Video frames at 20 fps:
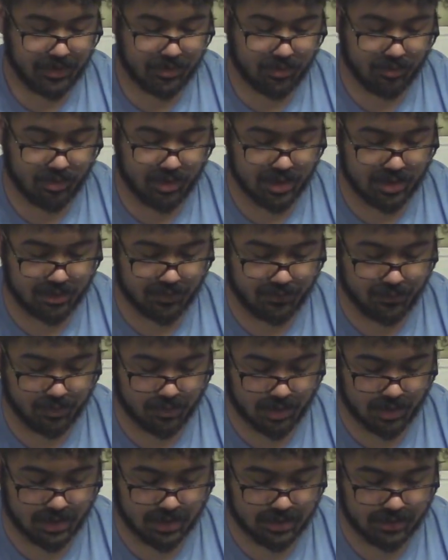3 out of 4
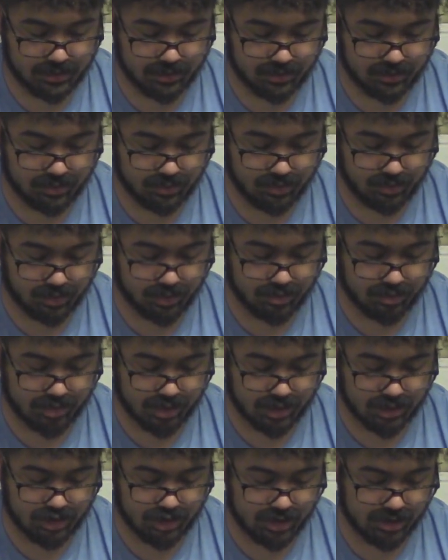odds, studio
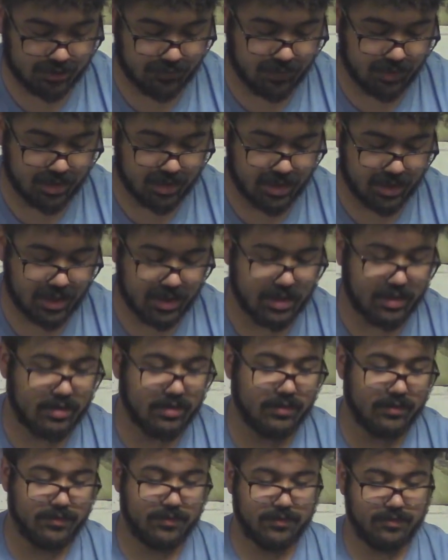shot chase variant. 8 out
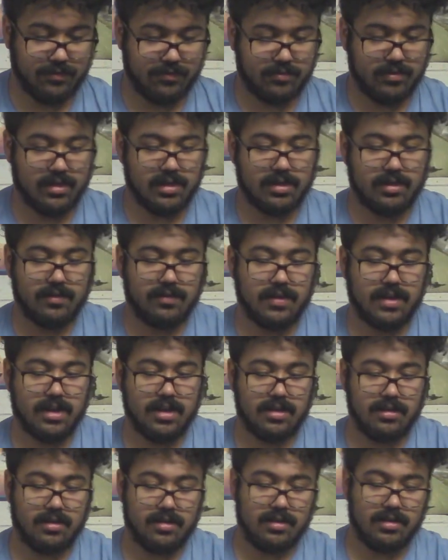of 1 out of
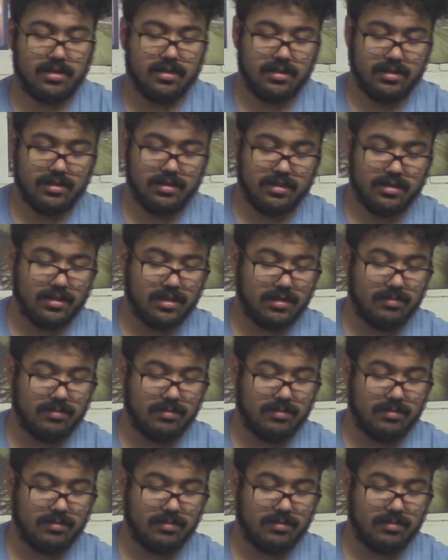8 odds.